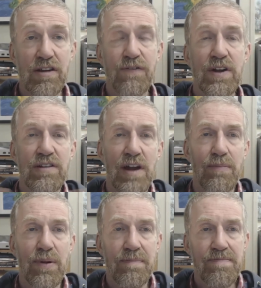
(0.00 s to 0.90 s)
So for
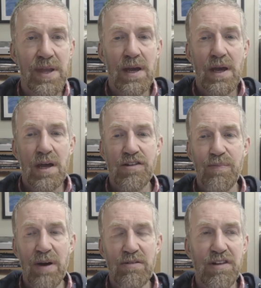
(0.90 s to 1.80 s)
example,
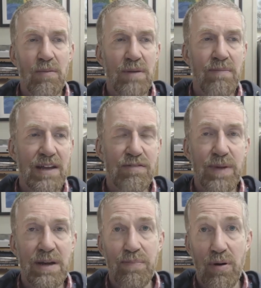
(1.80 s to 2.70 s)
suppose someone makes
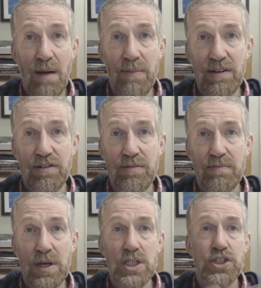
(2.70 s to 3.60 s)
me a promise.
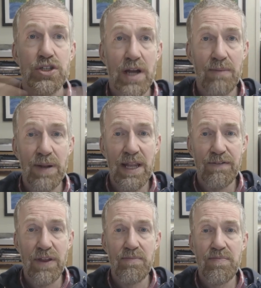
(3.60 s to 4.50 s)
Should I
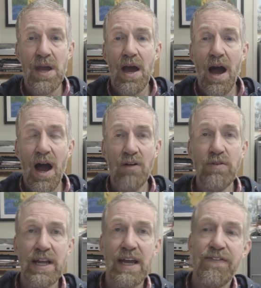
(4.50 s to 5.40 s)
believe them?
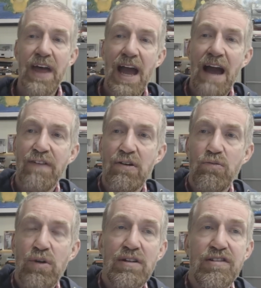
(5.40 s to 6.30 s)
Only if they have a
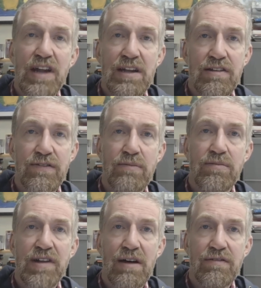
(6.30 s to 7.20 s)
real sense of
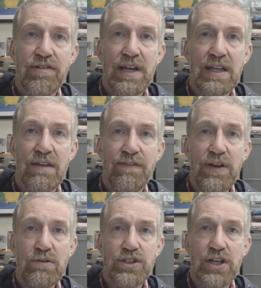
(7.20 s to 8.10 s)
themselves in the
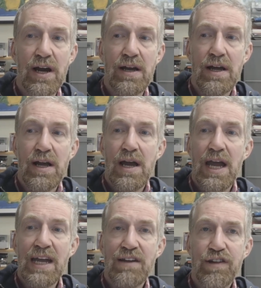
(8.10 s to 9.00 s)
future,
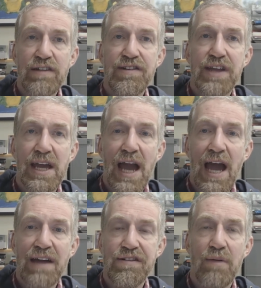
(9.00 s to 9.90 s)
existing
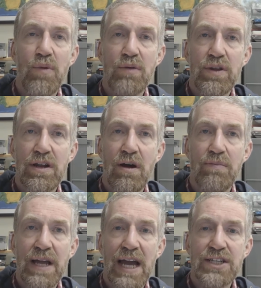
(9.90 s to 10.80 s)
as someone with an
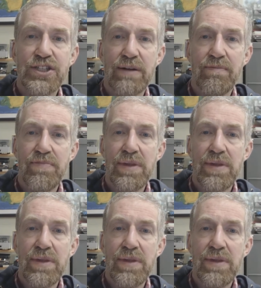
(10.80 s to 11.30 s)
obligation.